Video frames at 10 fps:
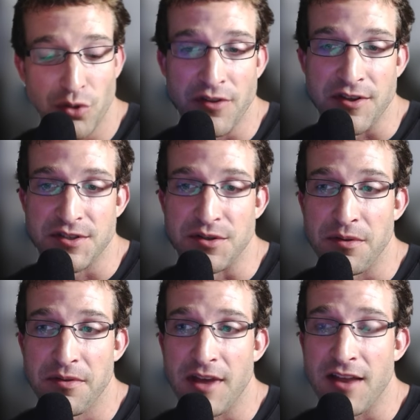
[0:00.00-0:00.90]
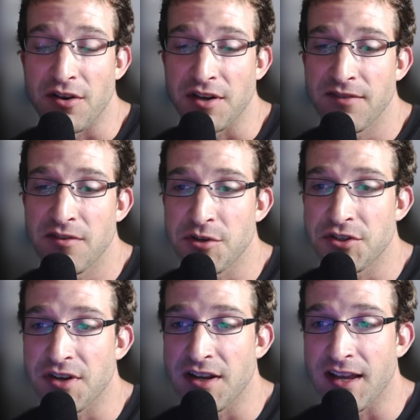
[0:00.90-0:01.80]
in the tooth, and I'll give them a
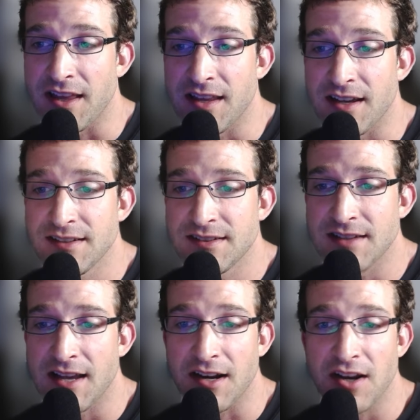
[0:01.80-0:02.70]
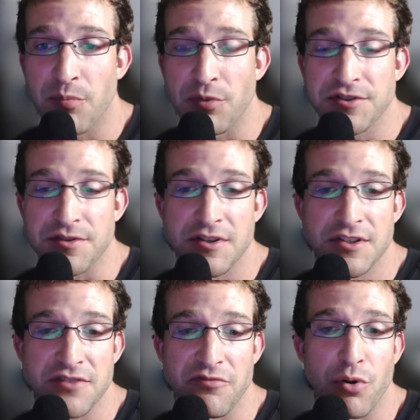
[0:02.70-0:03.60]
tray like this and a couple
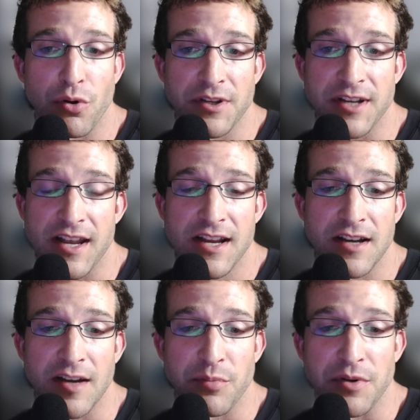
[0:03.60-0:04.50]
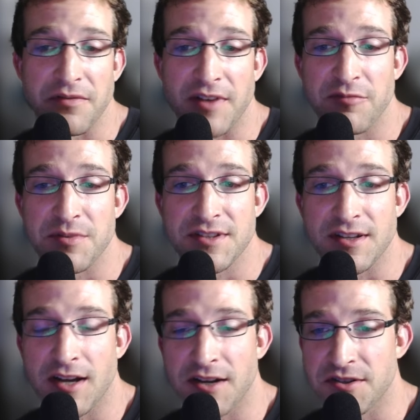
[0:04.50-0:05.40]
syringes of Poladay,
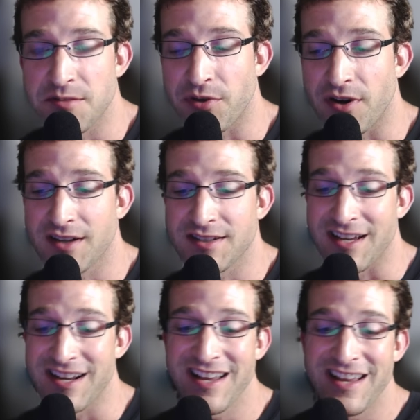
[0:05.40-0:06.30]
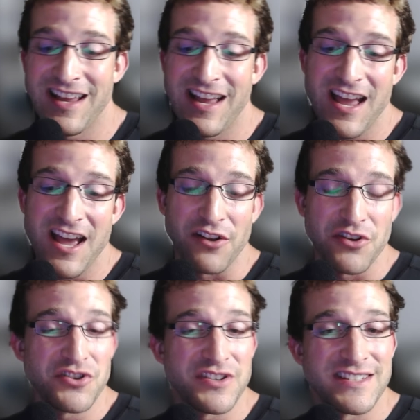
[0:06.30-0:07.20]
9.5% hydrogen peroxide, and I'll
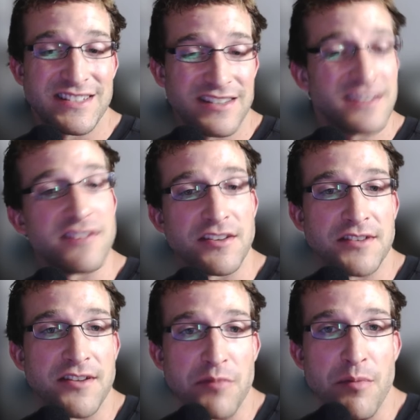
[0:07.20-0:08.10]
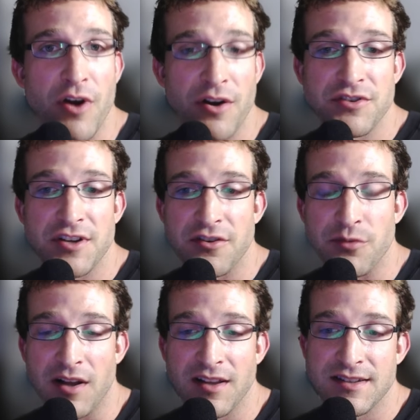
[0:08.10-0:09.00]
usually give them a monojet as
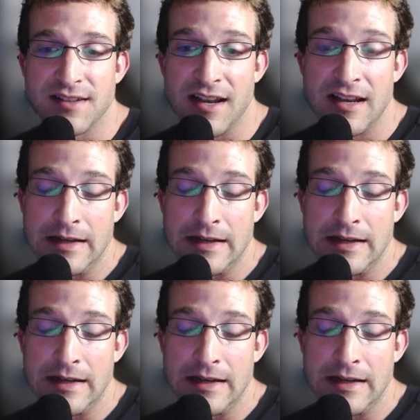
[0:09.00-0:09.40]
well and say,